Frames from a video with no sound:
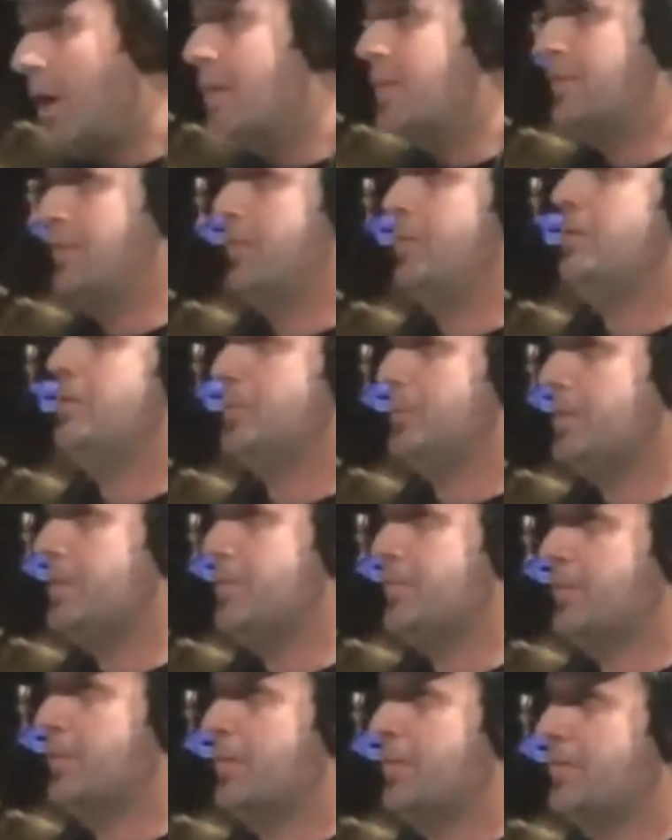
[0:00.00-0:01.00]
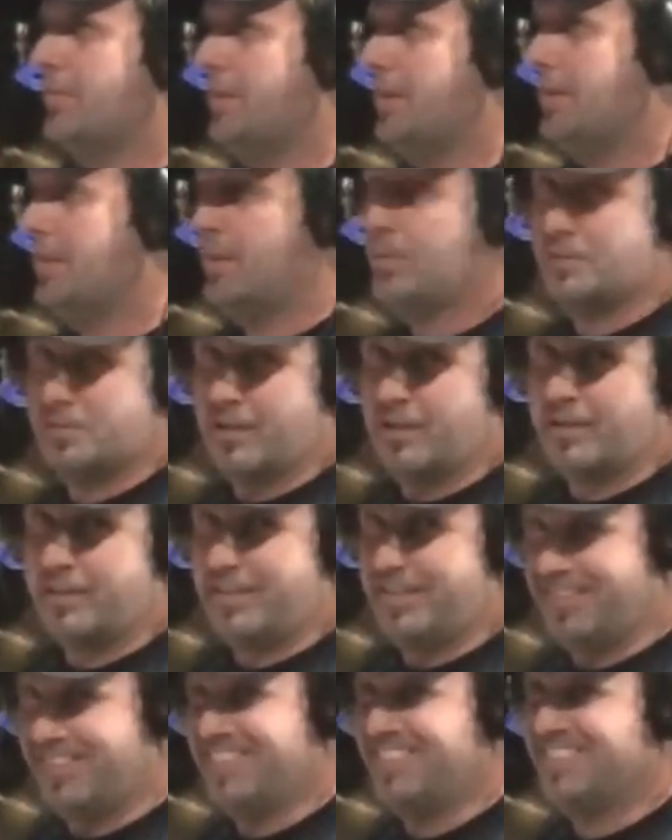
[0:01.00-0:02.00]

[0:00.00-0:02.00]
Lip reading: 1, 2, 3, 4, 5. That was lucky.